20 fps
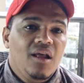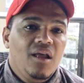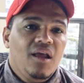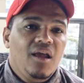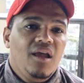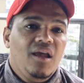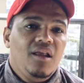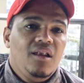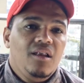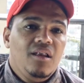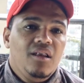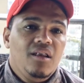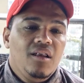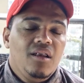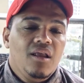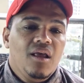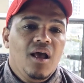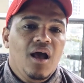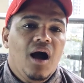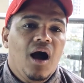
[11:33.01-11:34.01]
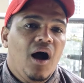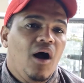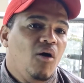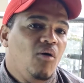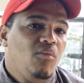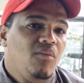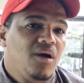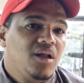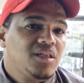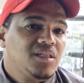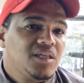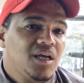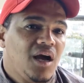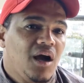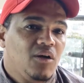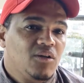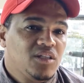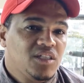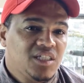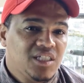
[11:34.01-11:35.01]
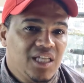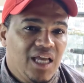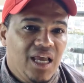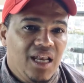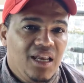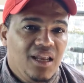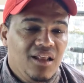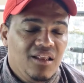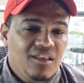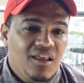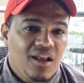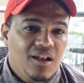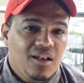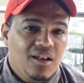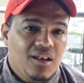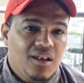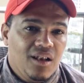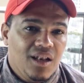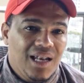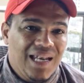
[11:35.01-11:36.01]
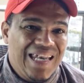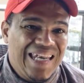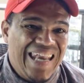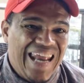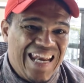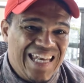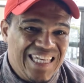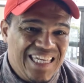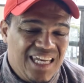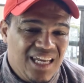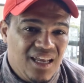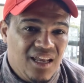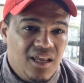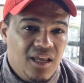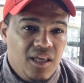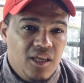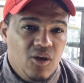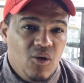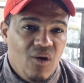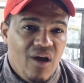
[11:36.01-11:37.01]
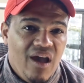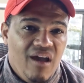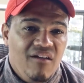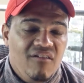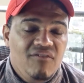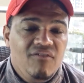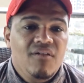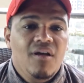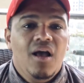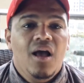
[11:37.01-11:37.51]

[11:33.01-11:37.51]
and how much outstanding debt you have.